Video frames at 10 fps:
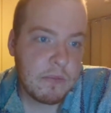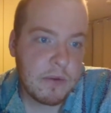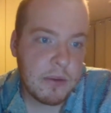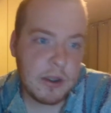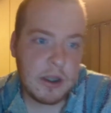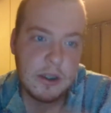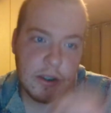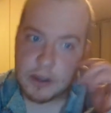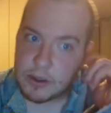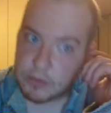from the
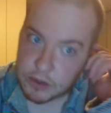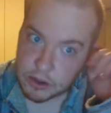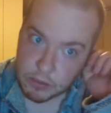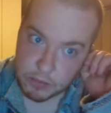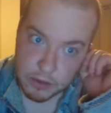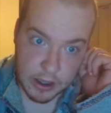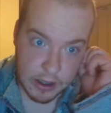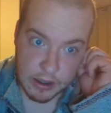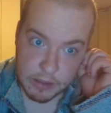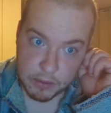east, and it was so
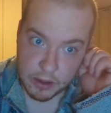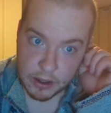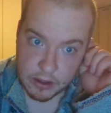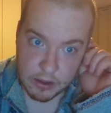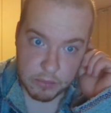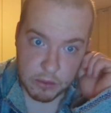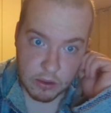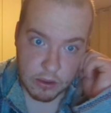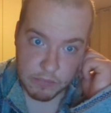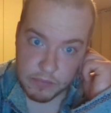bright it blinded the
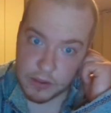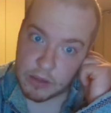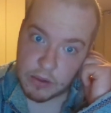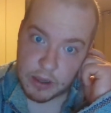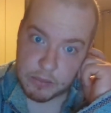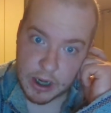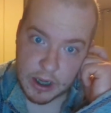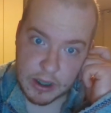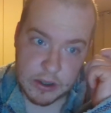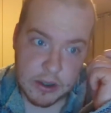mole. He ran
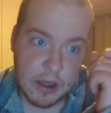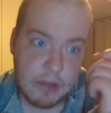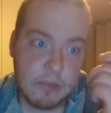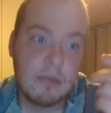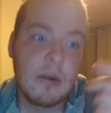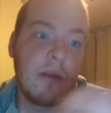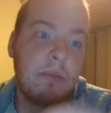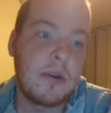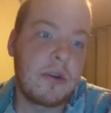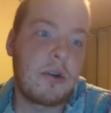back and said,
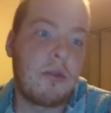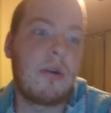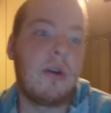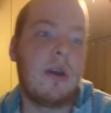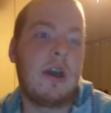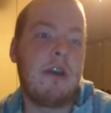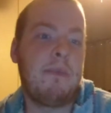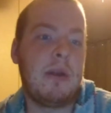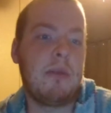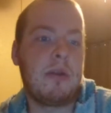Mother Corn, I
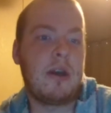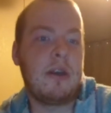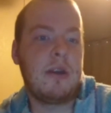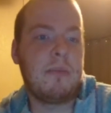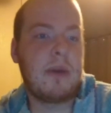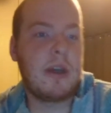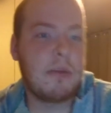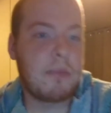have been blinded by the